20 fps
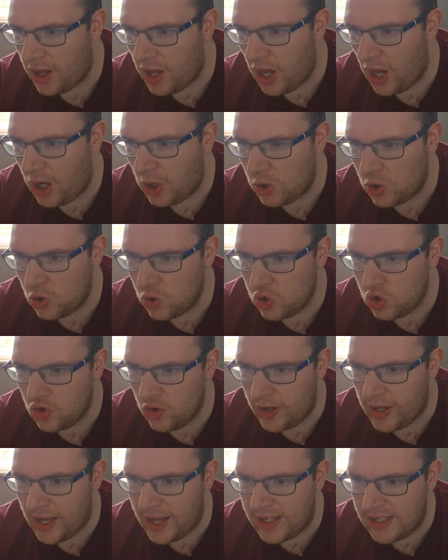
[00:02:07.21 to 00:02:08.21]
Castle
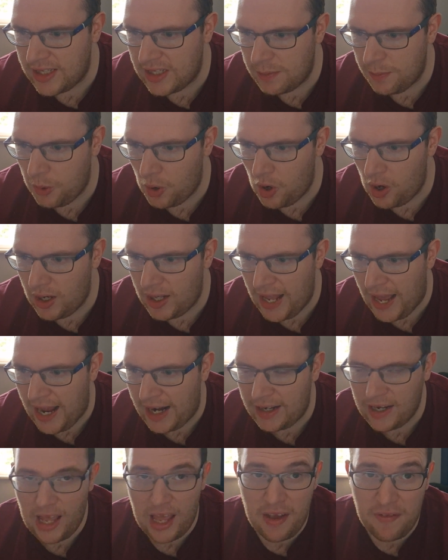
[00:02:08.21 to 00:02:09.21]
Street is. There's a plot of land.